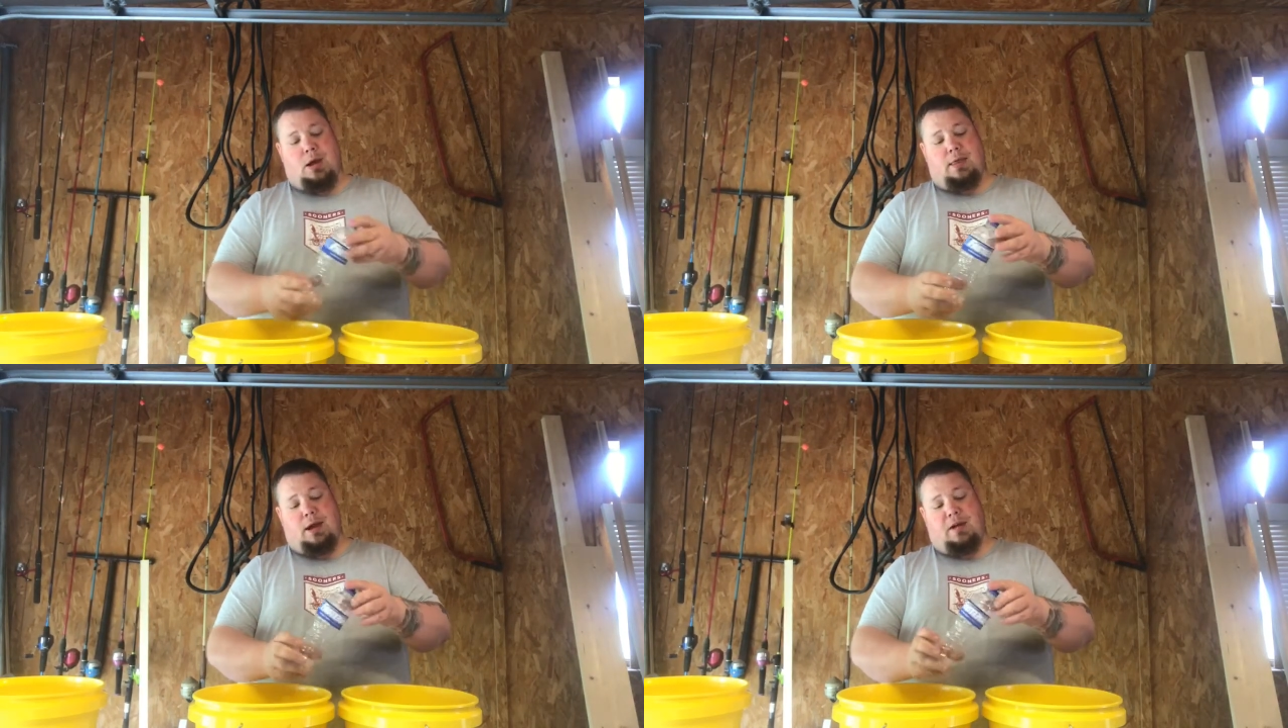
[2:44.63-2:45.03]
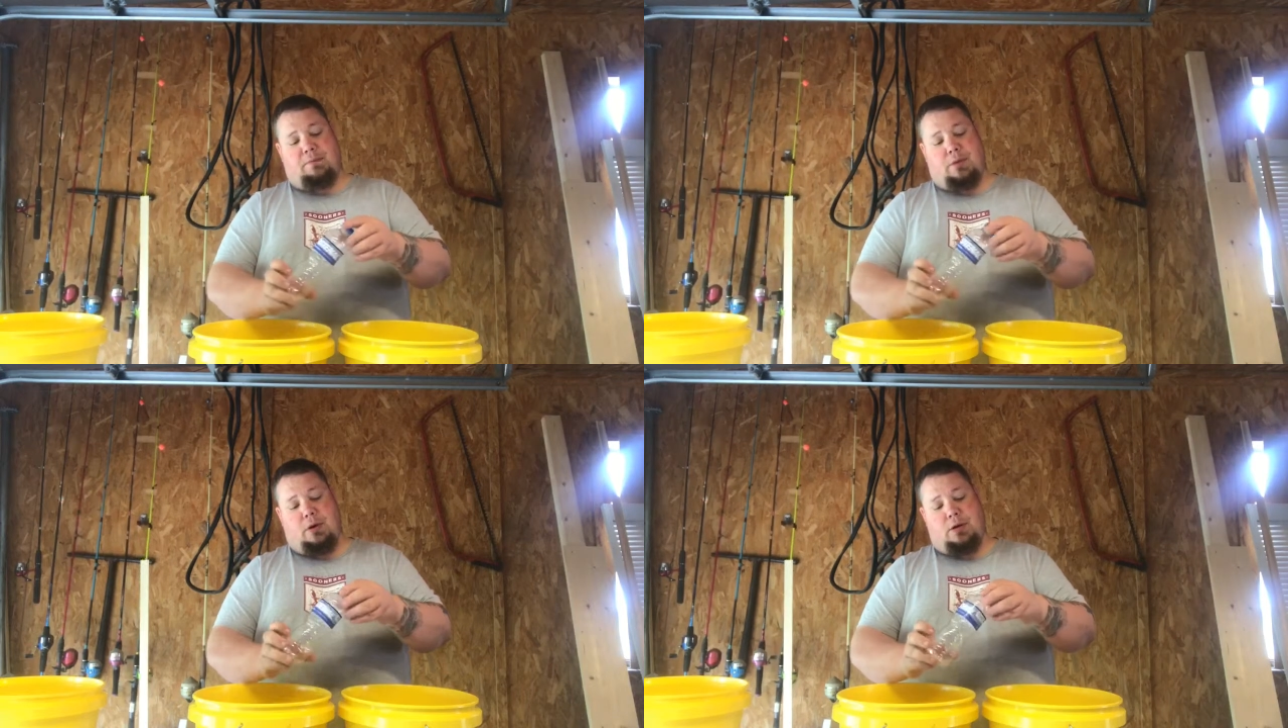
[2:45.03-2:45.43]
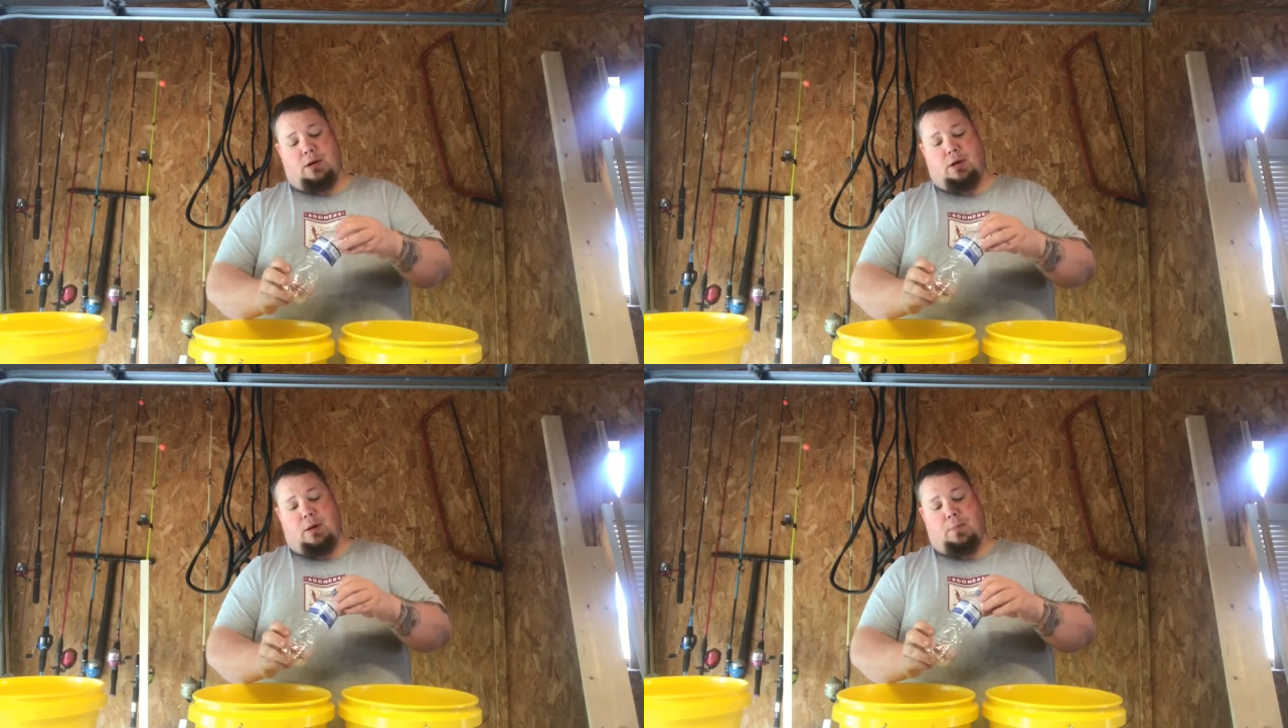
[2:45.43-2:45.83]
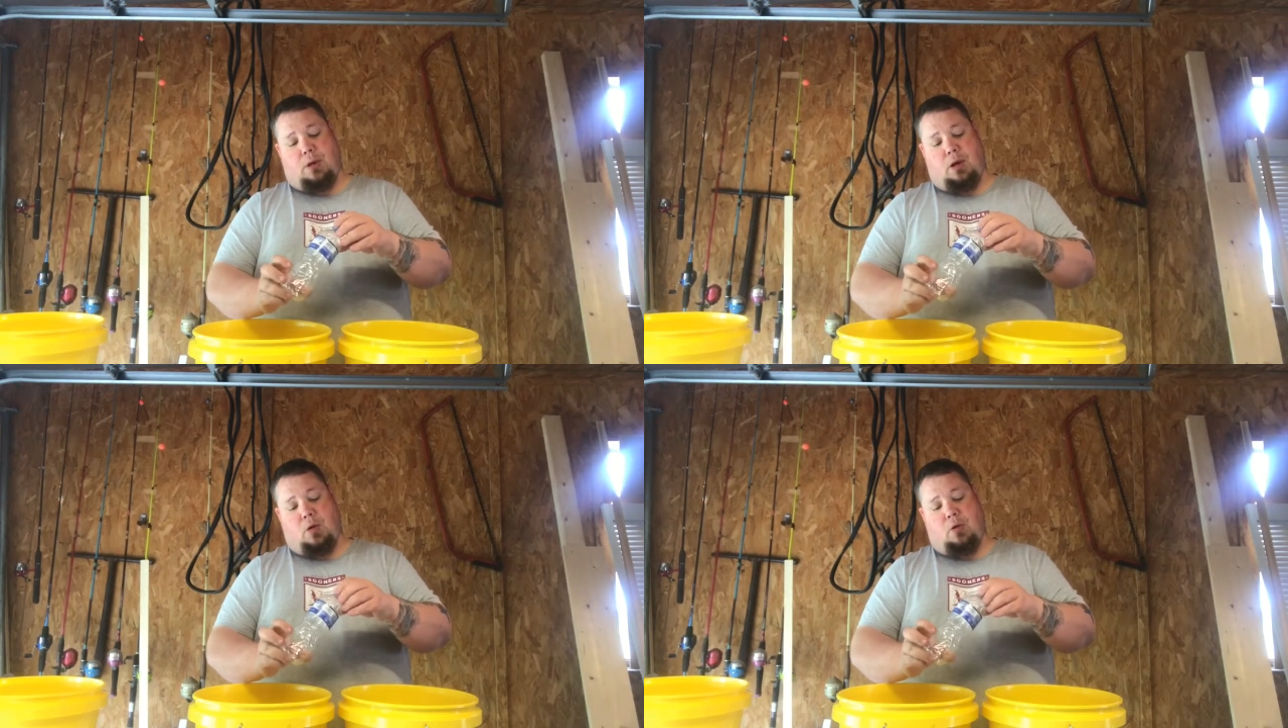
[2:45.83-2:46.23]
and then I've put a
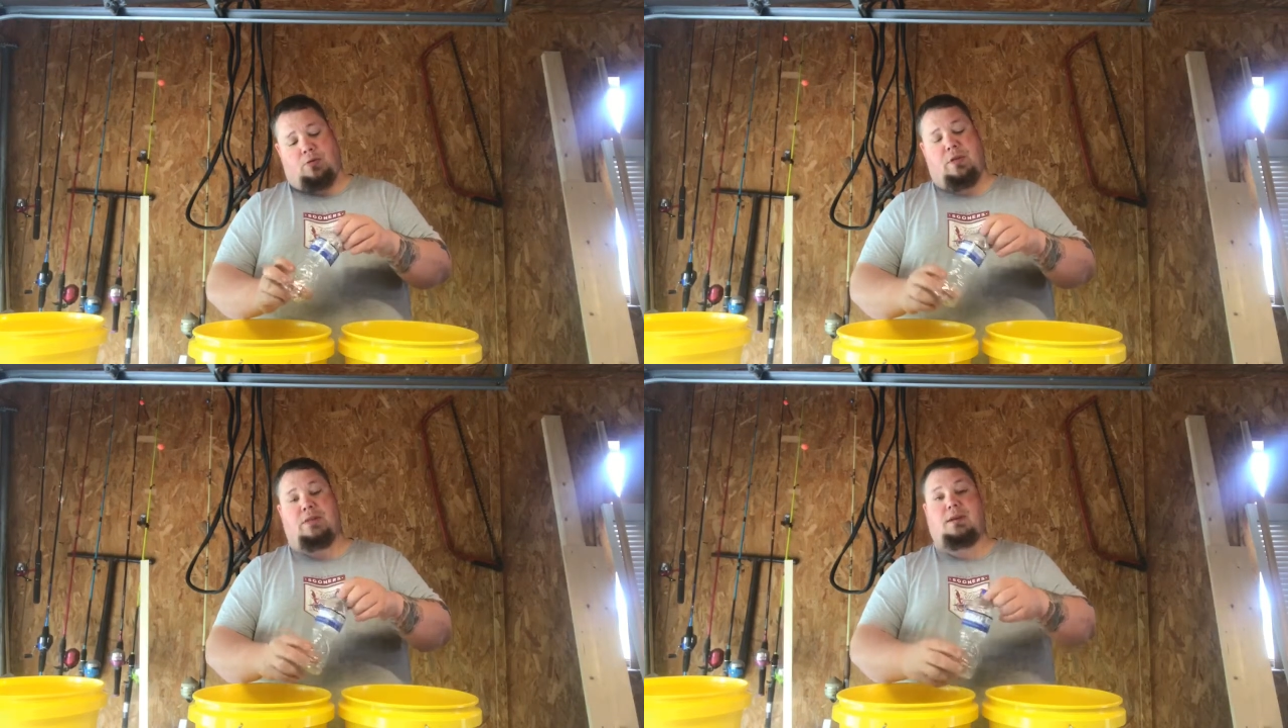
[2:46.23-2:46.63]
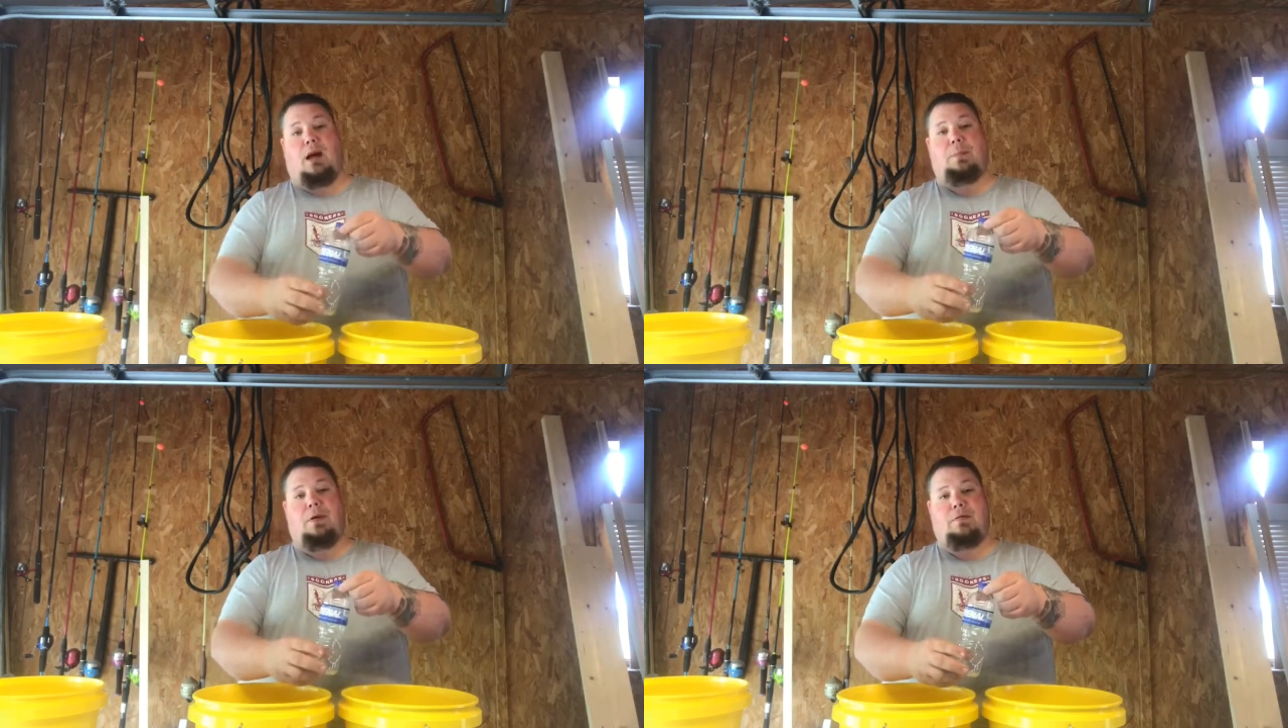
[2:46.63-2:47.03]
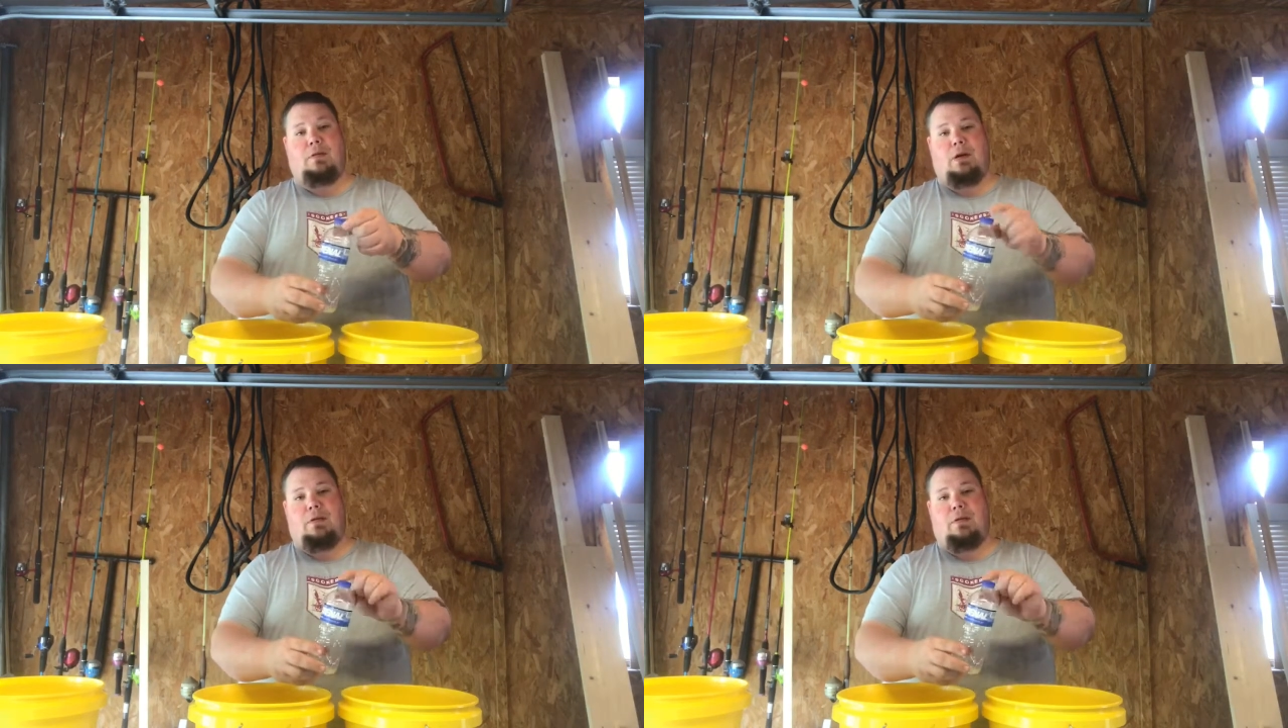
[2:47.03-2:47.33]
couple of holes in the top